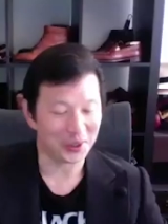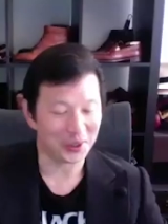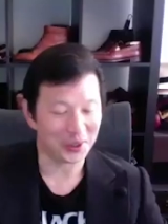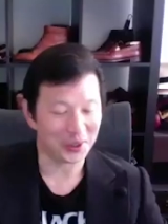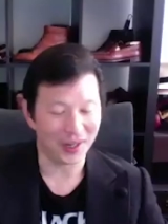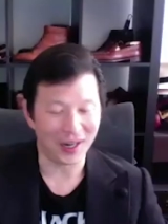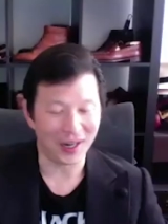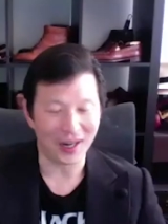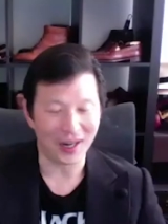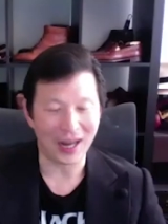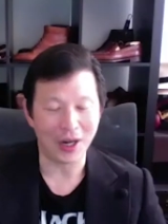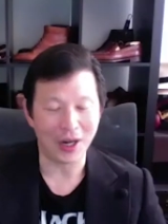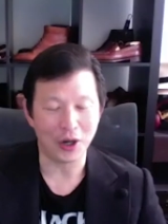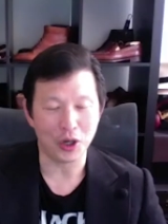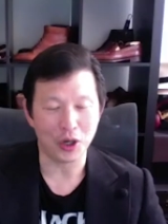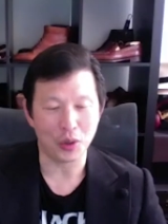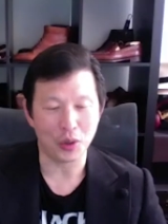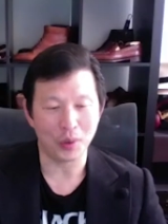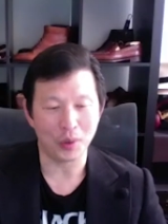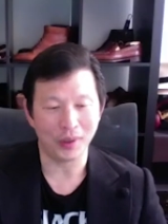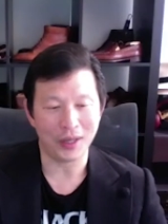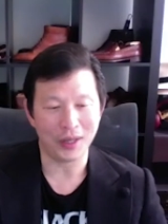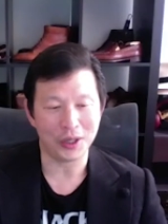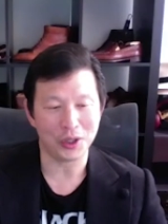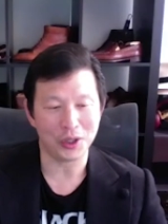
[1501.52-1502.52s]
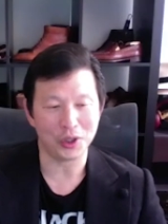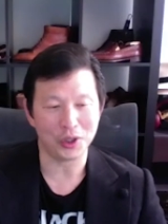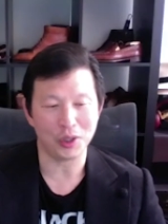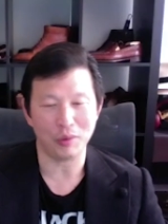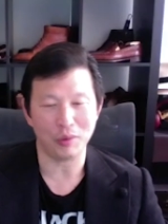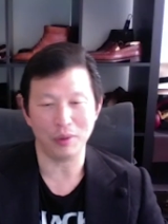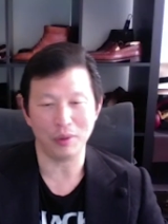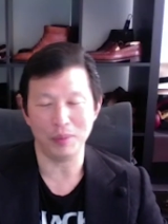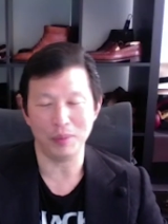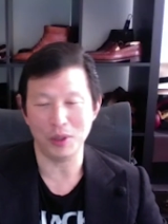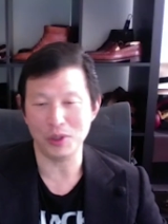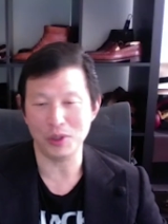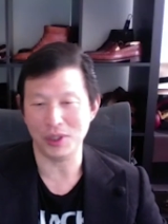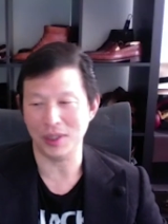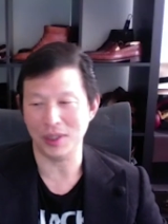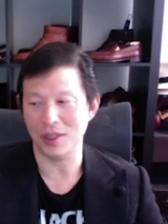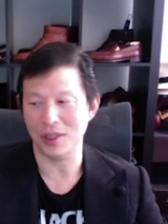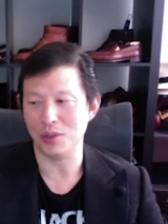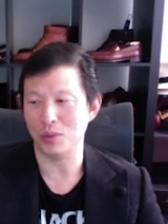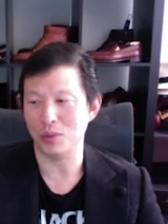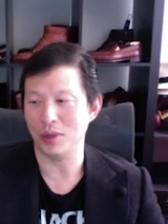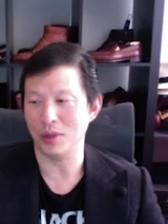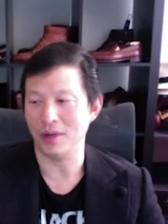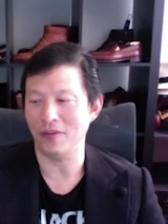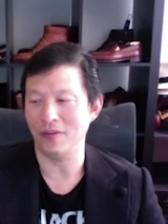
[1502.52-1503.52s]
And I, I, know your relationship with music is
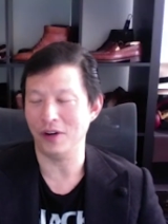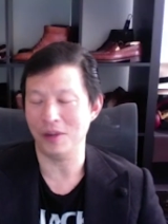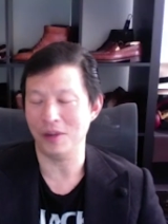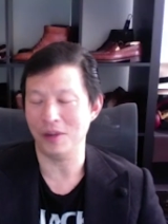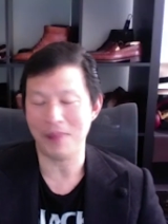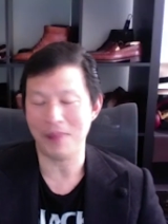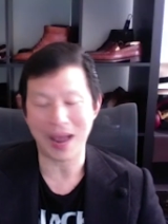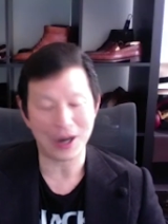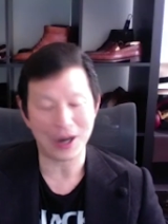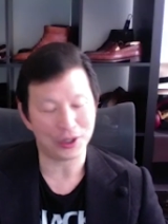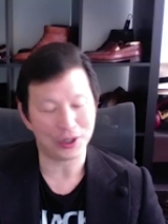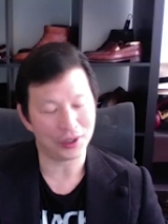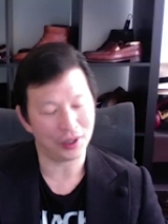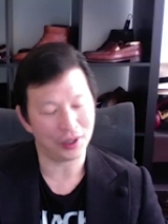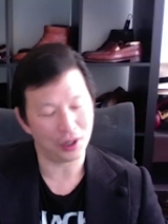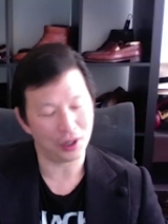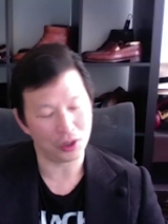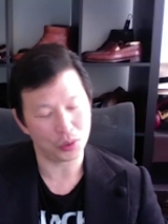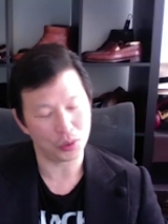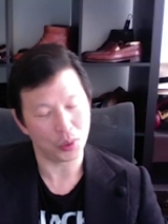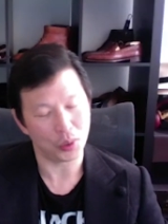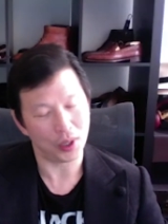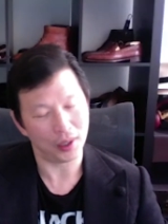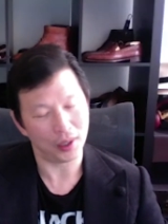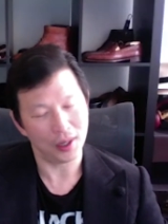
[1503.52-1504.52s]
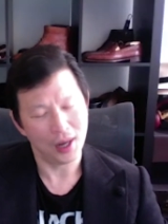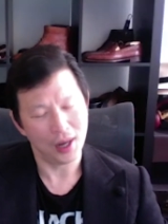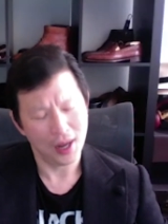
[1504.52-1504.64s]
one, very passionate as one.